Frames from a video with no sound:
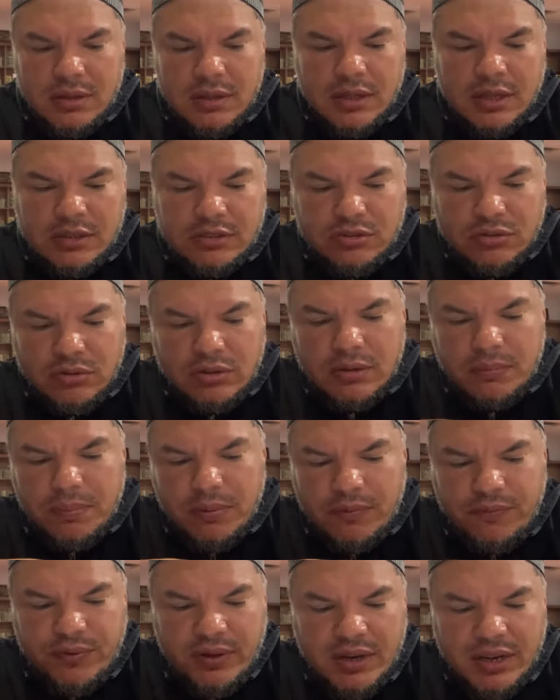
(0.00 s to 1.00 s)
And so the
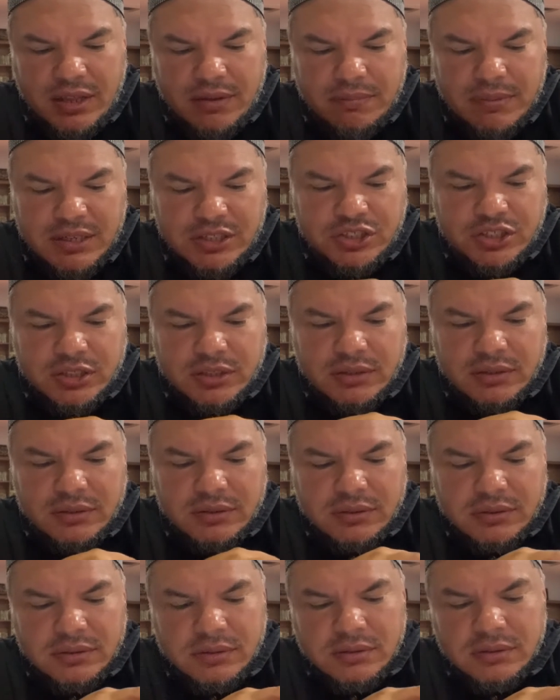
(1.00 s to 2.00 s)
prophetic mission,
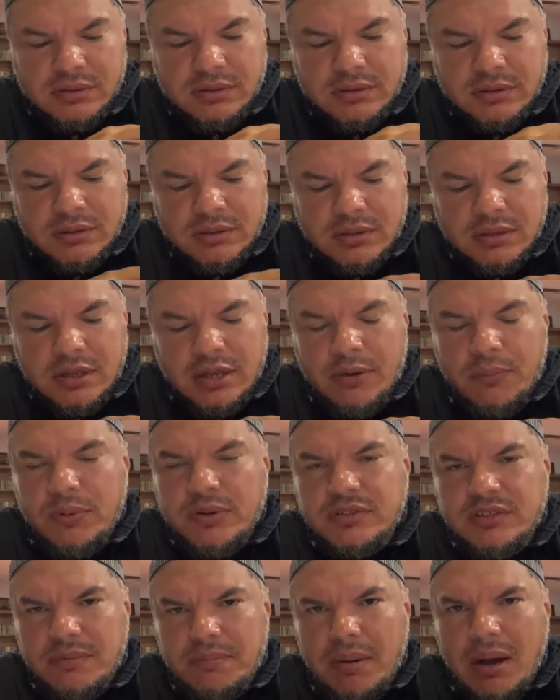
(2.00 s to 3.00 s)
it
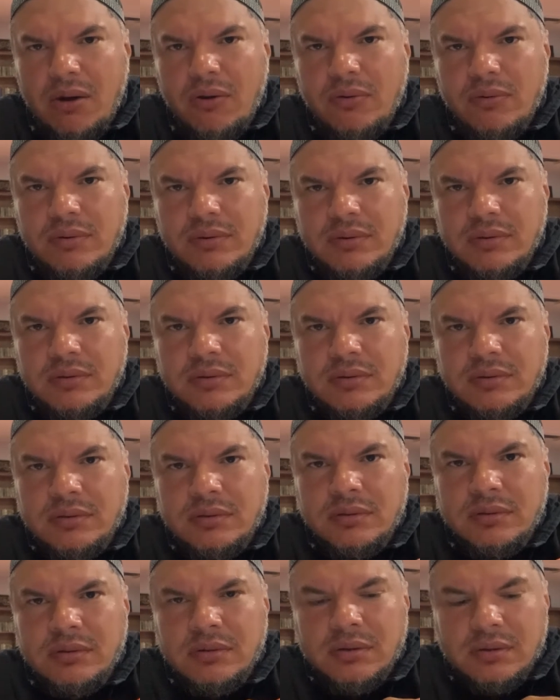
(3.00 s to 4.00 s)
was about,
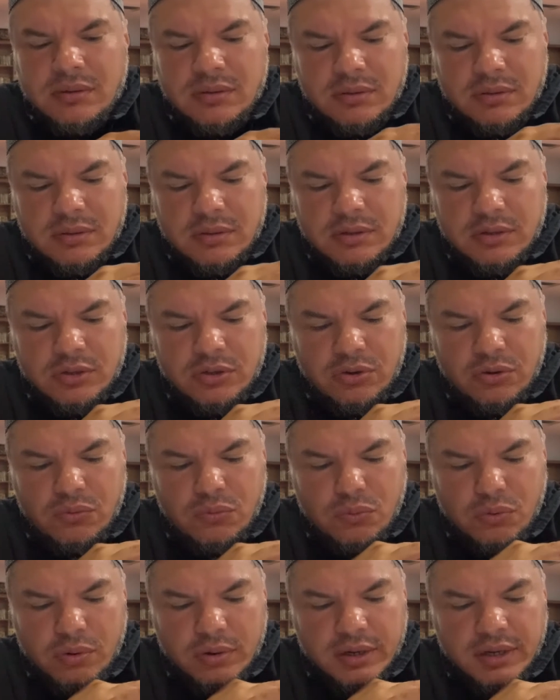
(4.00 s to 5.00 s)

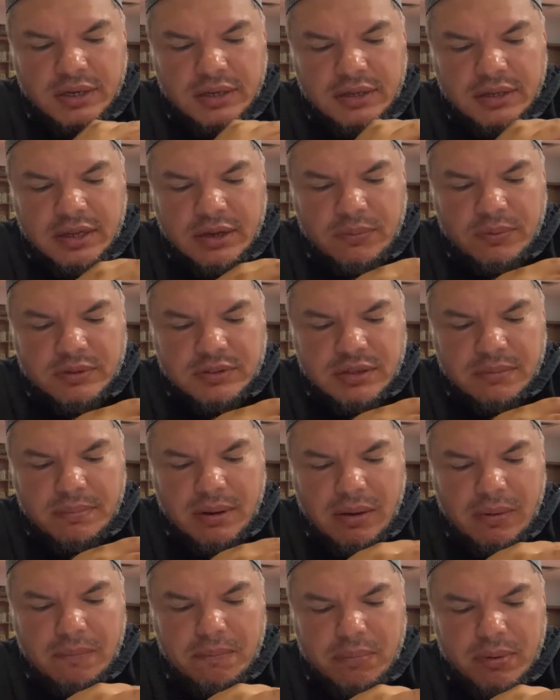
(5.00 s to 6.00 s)
warning. It was
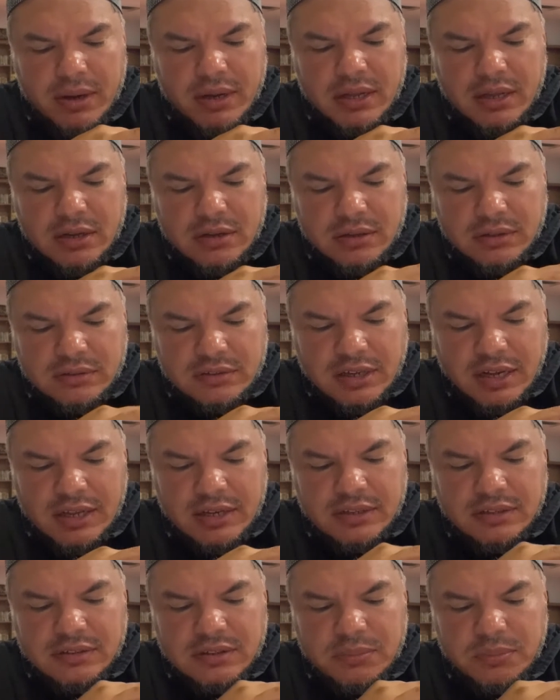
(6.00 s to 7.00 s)
about bringing good
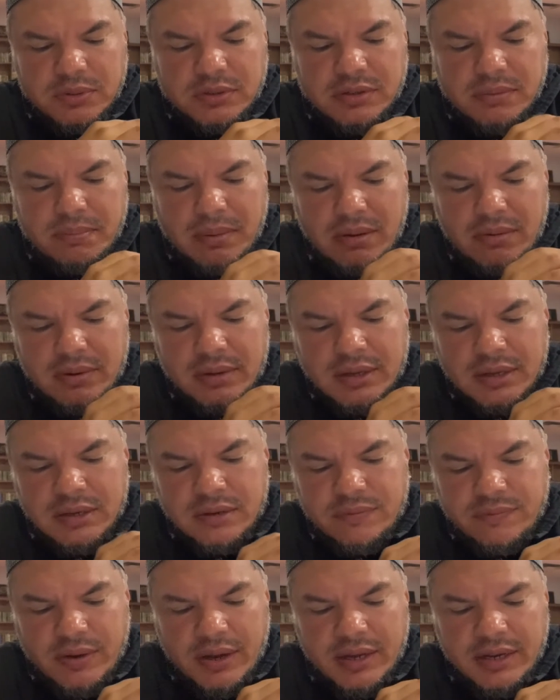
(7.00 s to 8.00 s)
tidings. It was about
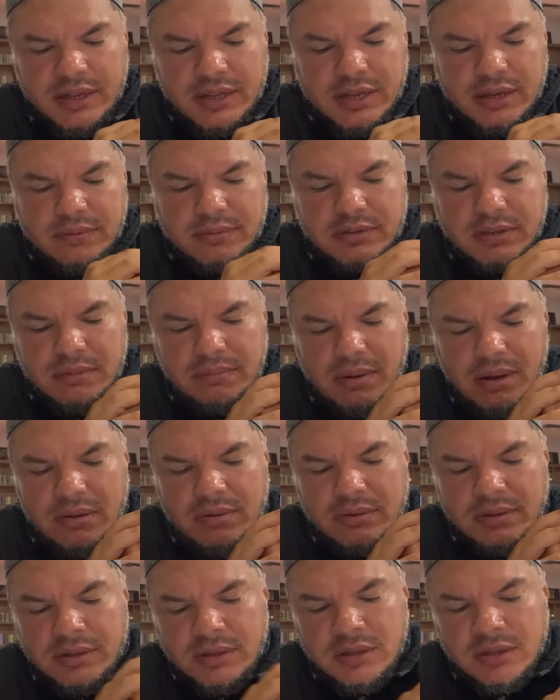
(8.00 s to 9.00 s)
inviting. It was
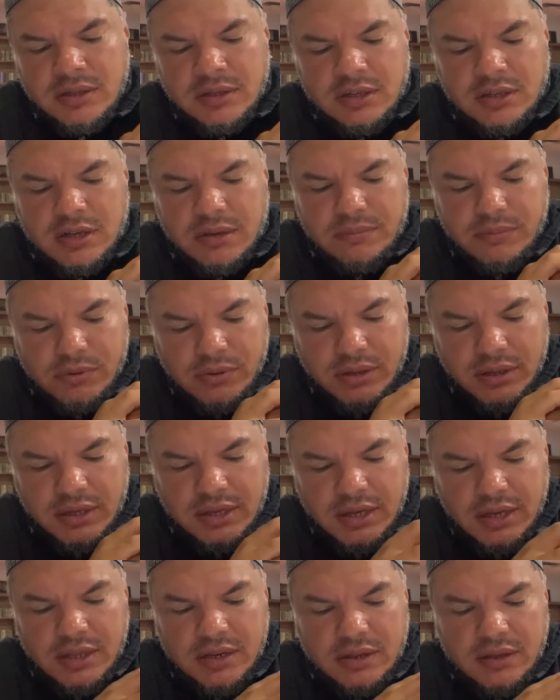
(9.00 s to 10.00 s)
about
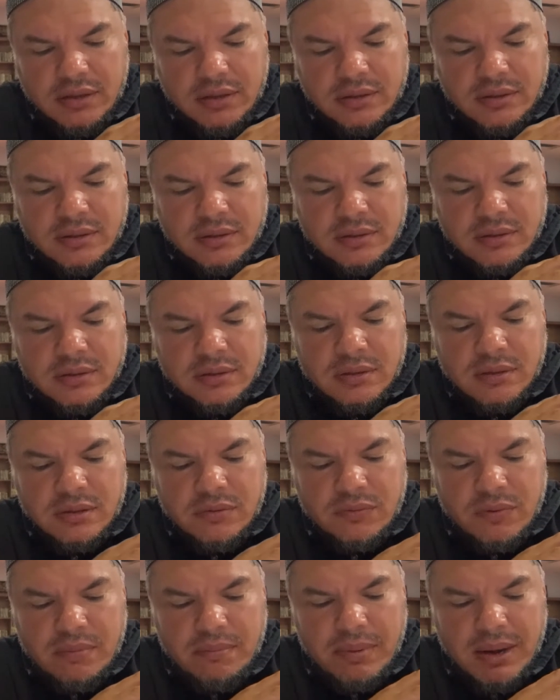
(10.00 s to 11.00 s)
communicating,
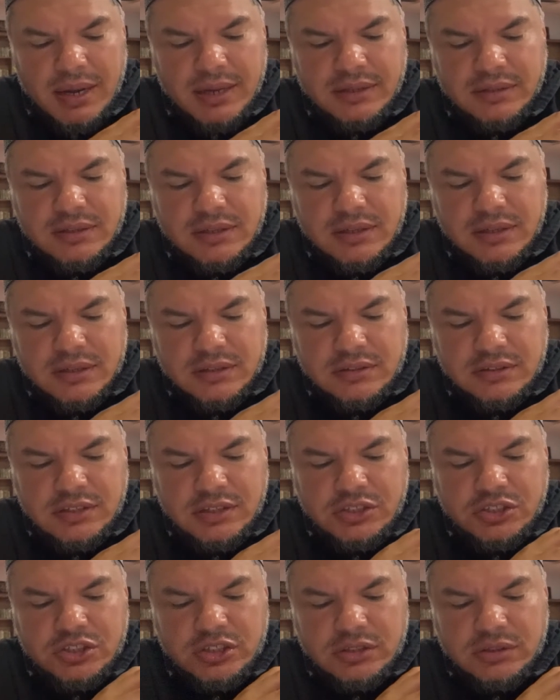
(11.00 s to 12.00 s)
reminding, and
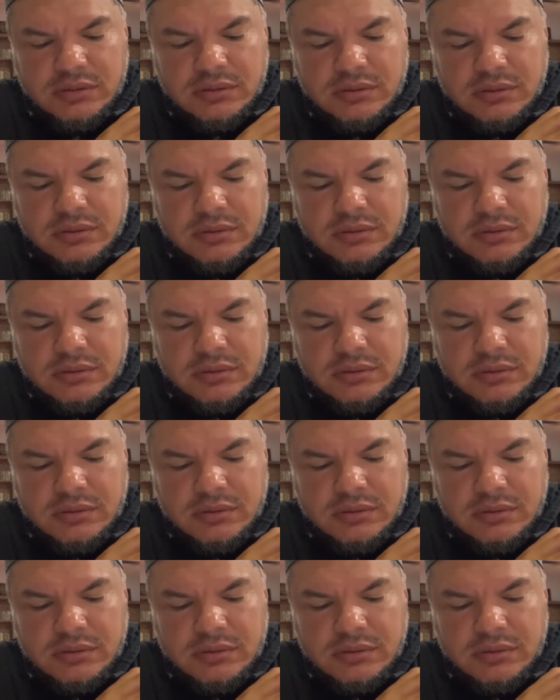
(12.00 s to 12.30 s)
teaching,